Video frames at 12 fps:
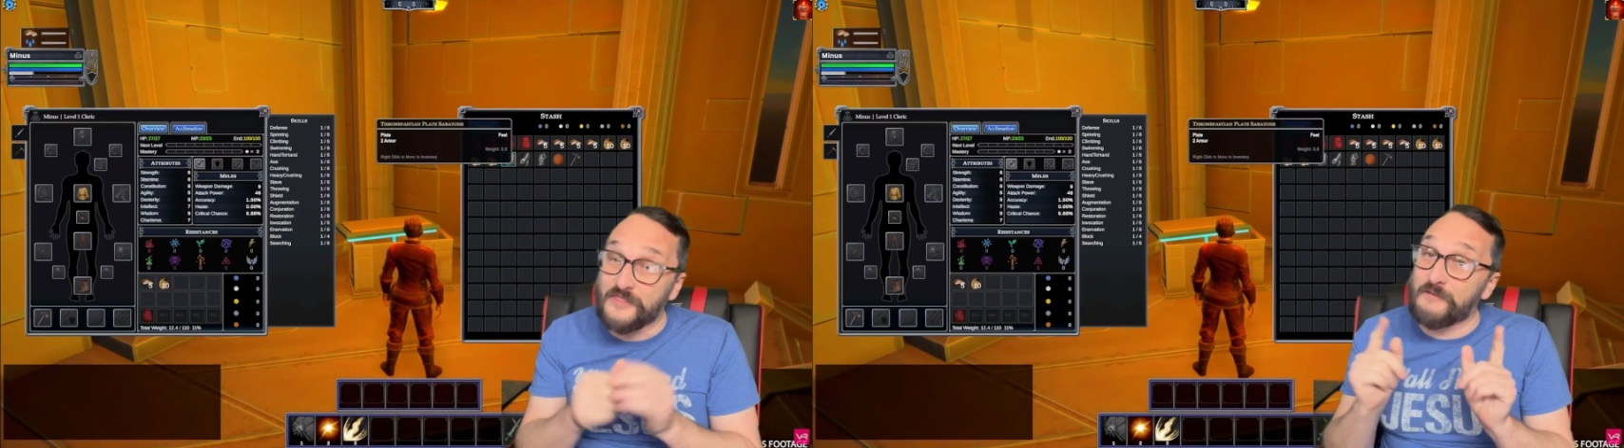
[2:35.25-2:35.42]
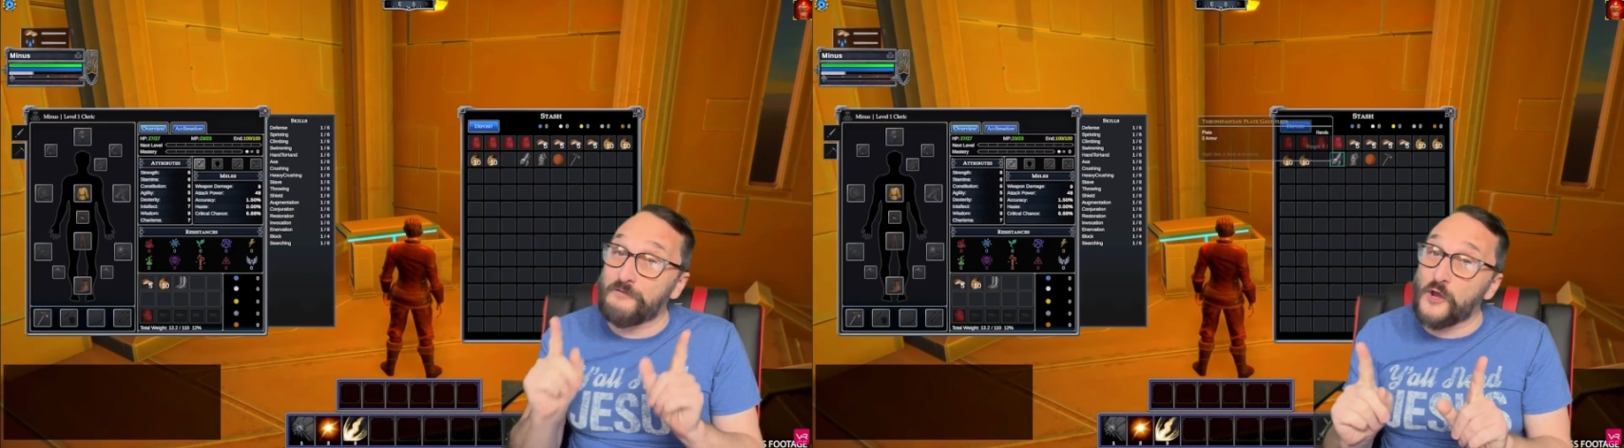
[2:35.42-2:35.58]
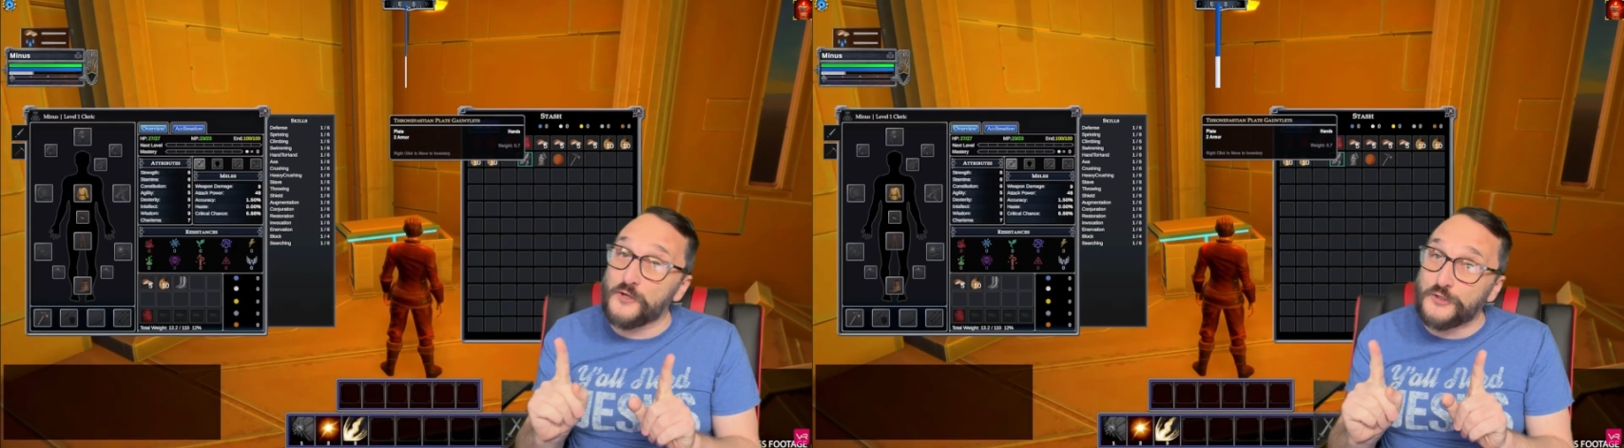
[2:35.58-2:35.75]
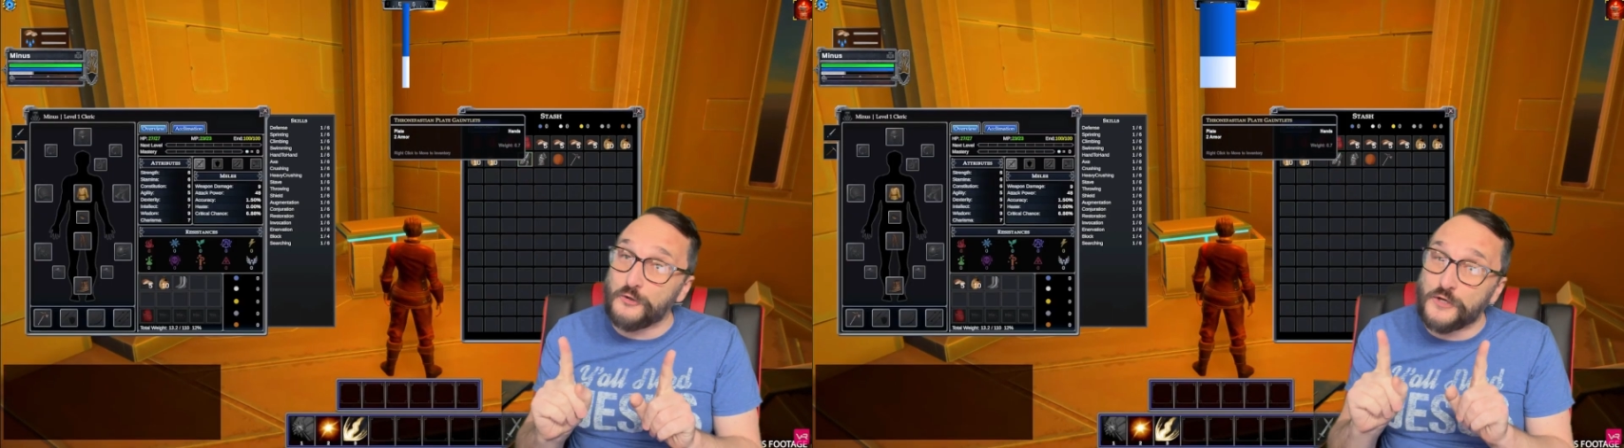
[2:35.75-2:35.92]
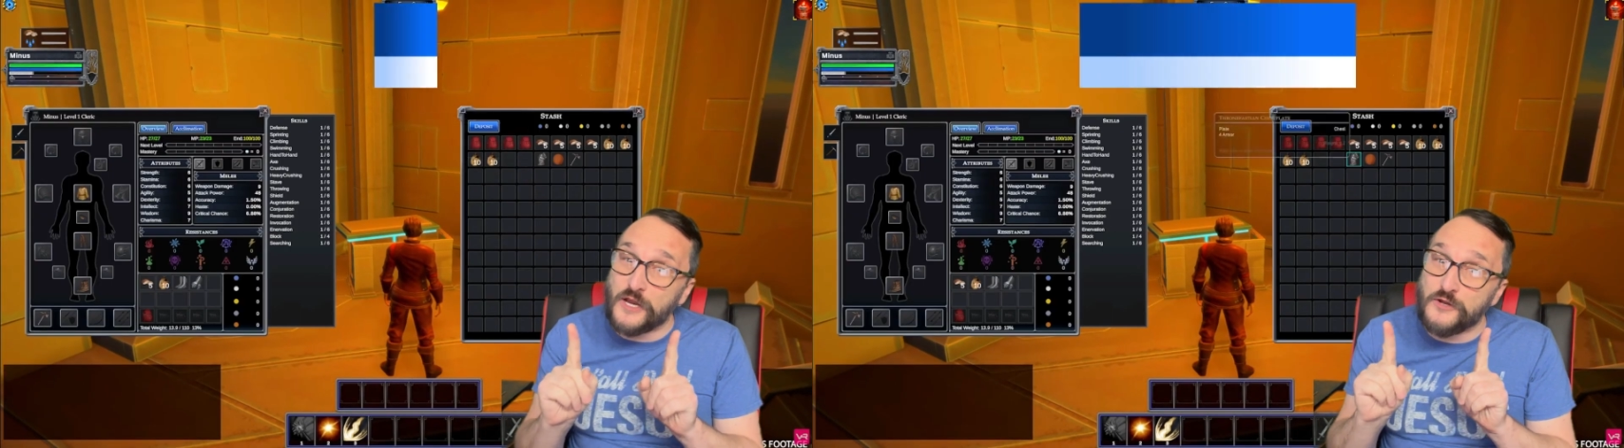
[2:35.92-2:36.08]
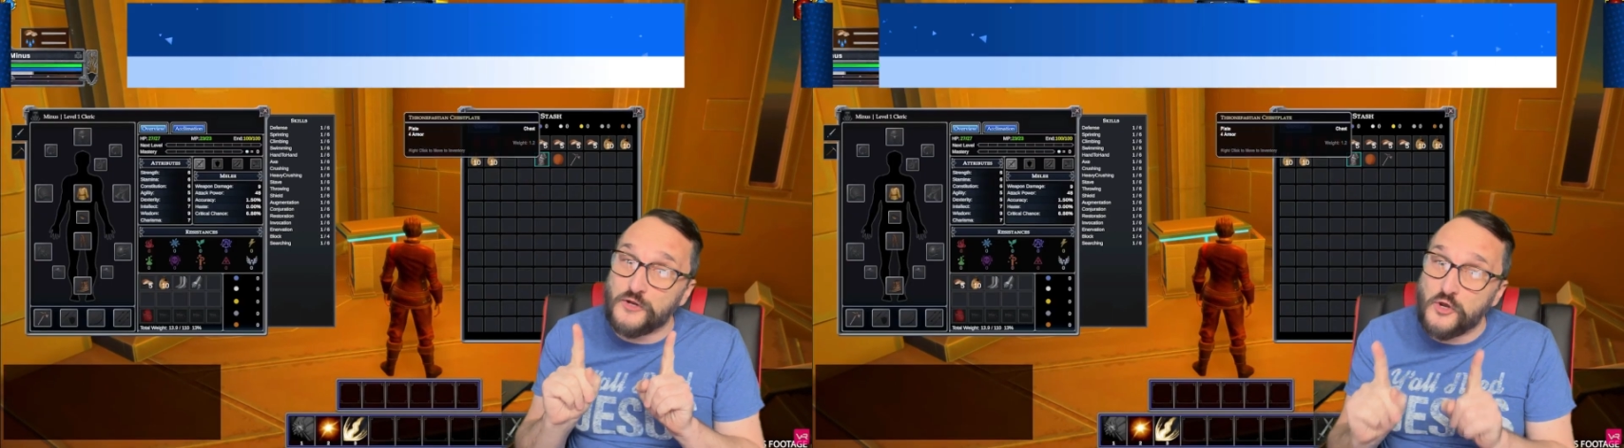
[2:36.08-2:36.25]
They've also
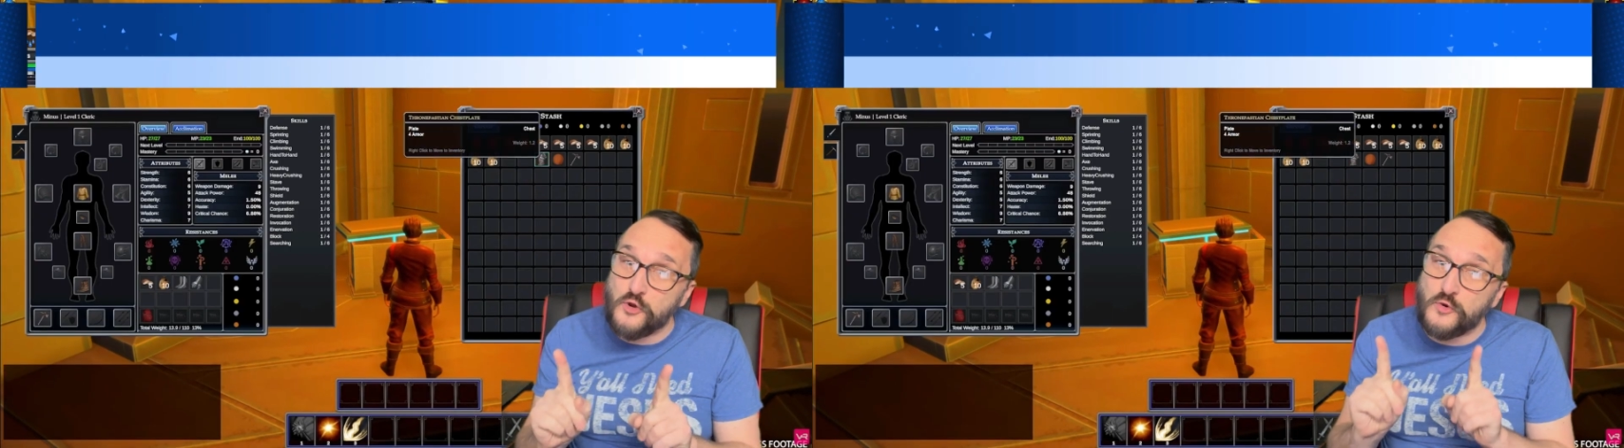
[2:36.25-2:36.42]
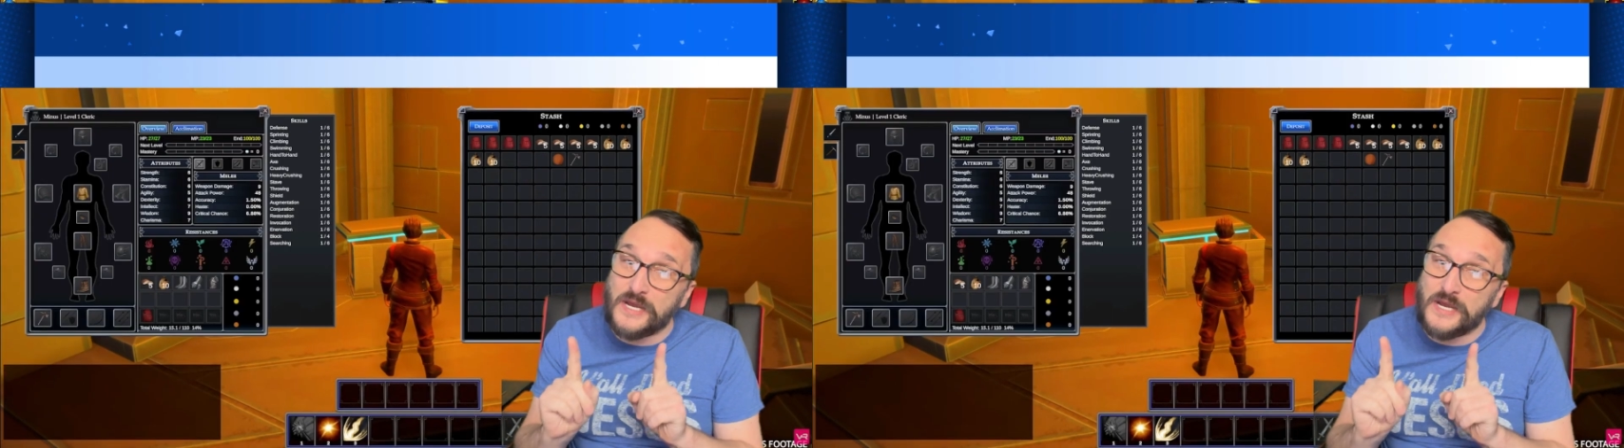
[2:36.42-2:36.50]
done new